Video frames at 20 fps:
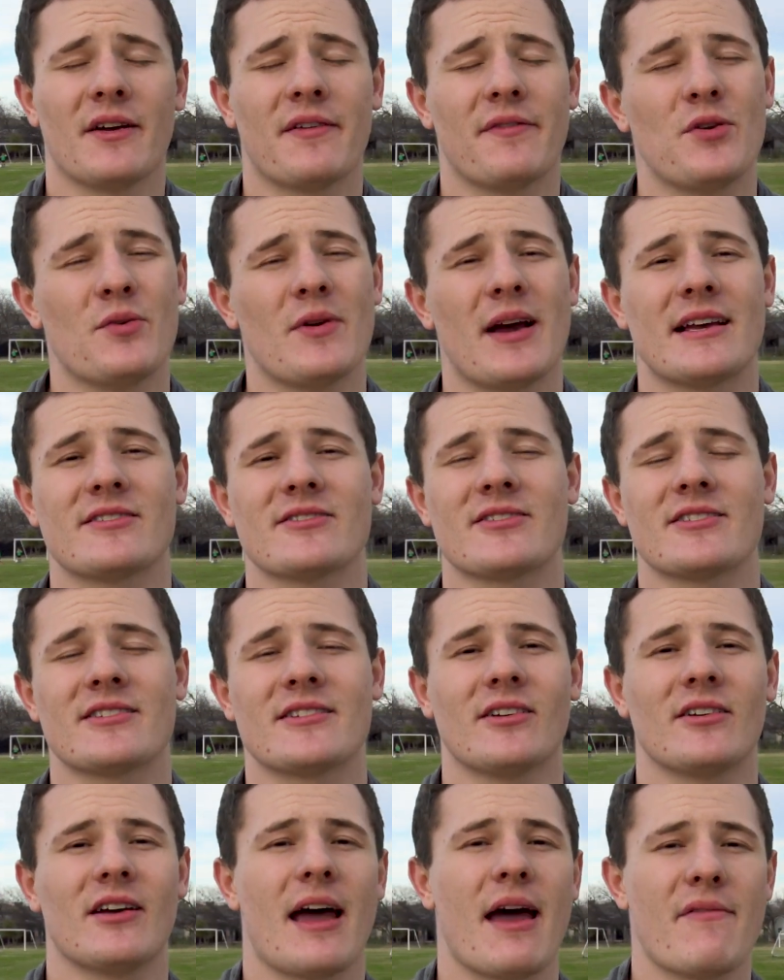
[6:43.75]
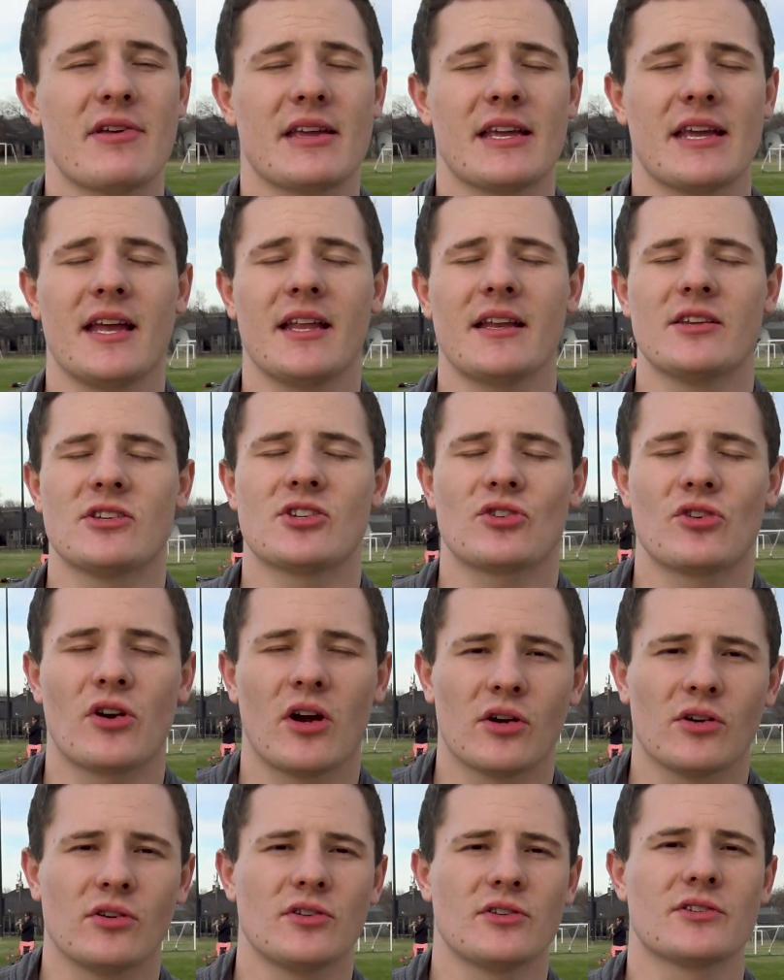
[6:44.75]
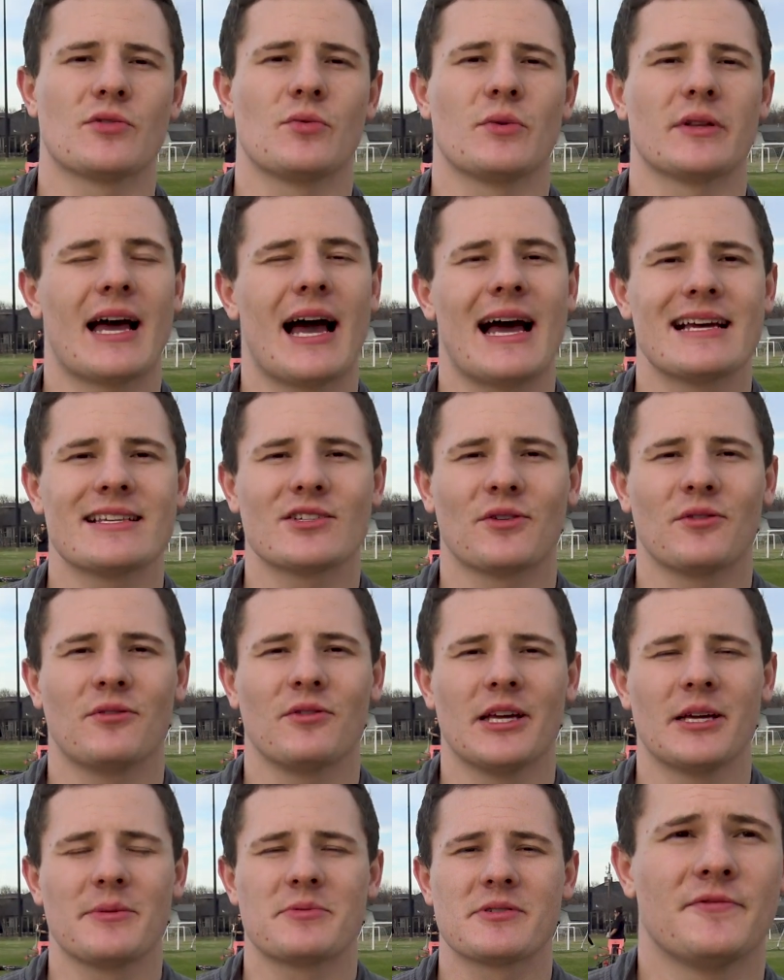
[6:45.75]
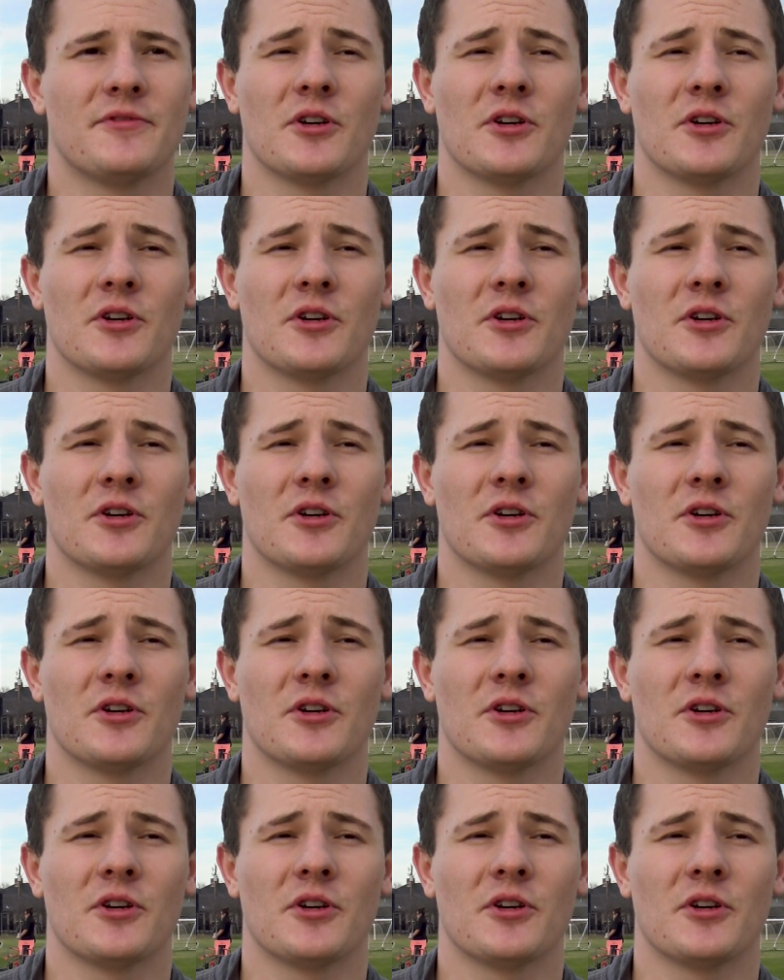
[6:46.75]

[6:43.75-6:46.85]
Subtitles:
If you guys are still having any struggles with Hyzer flips,